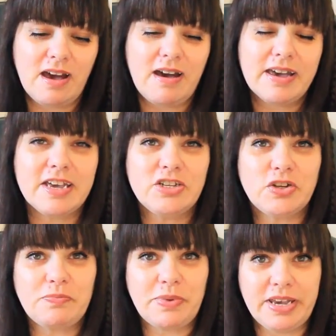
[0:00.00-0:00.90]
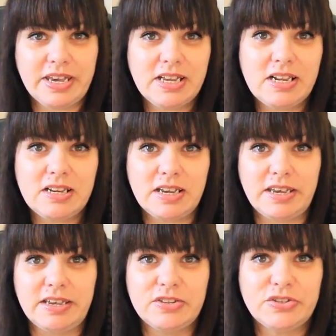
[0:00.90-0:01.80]
Archangel Michael
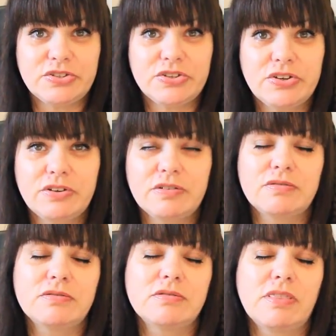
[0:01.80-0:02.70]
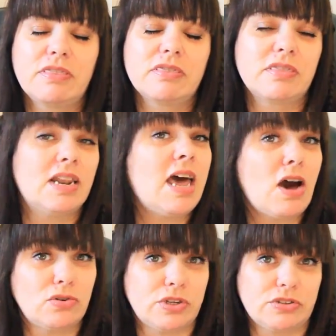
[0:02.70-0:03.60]
is the
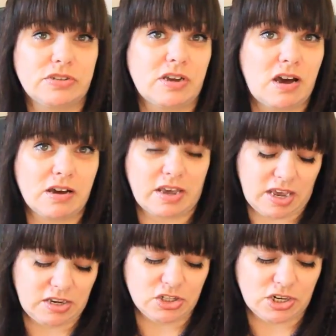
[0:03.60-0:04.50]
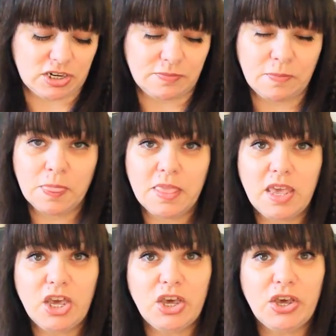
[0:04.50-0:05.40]
loudest archangel.
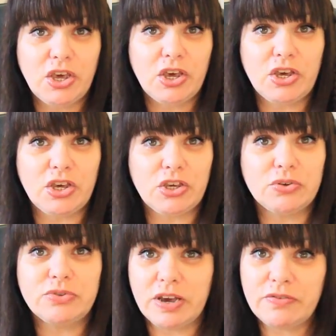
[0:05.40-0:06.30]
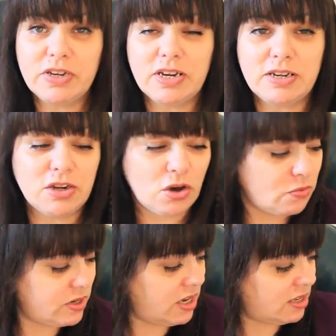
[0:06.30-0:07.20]
You definitely
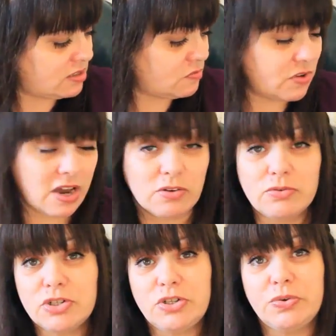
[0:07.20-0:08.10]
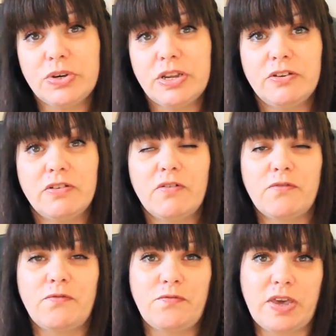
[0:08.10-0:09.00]
know when he's around, you can
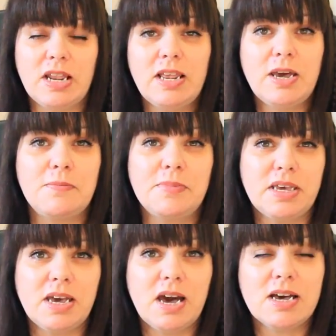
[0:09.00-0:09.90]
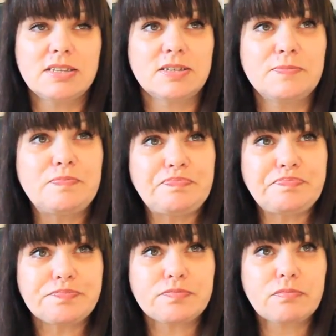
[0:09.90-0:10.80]
feel him. He has
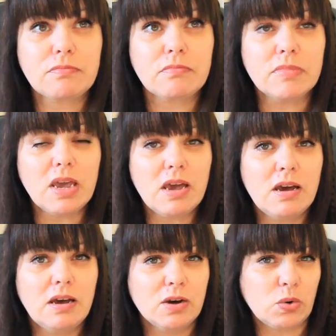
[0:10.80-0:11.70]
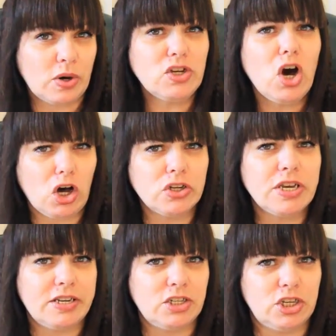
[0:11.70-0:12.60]
quite a hot
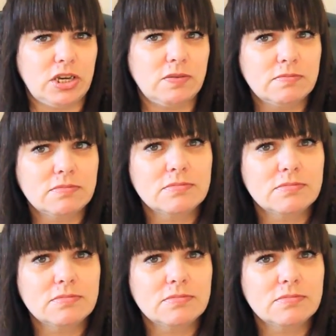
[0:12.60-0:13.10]
energy.